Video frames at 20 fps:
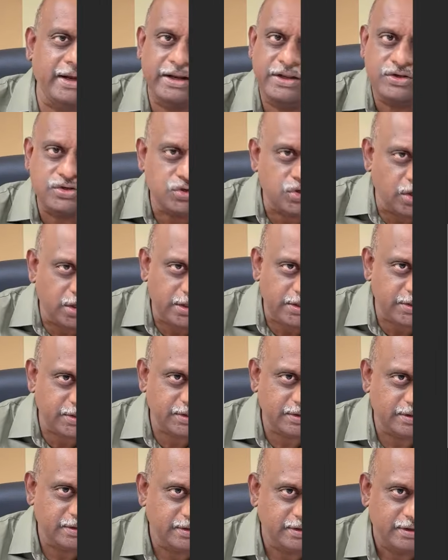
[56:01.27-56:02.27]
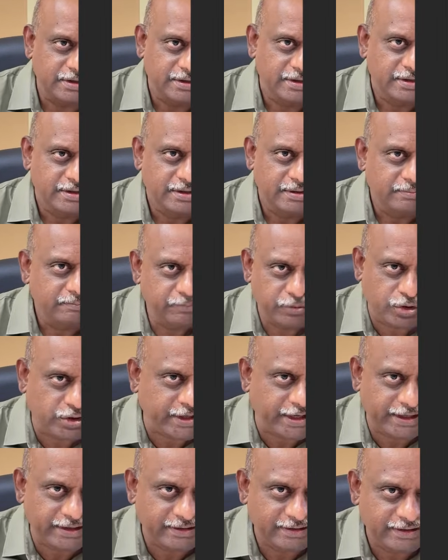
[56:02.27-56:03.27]
is not
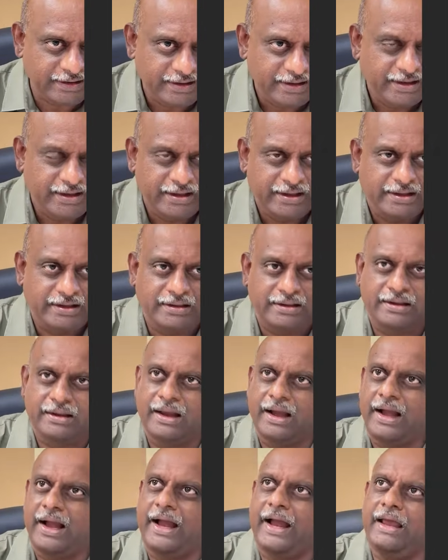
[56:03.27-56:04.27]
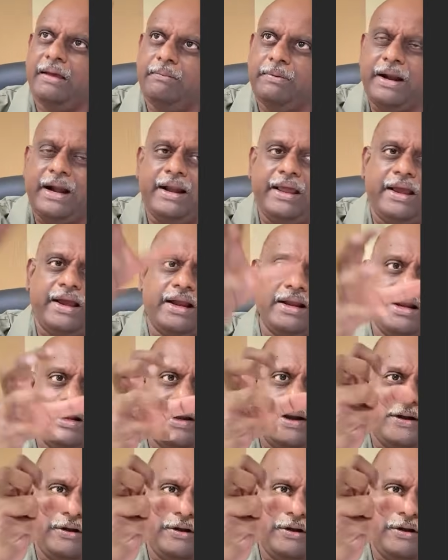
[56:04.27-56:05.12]
broken. High bradykinin lead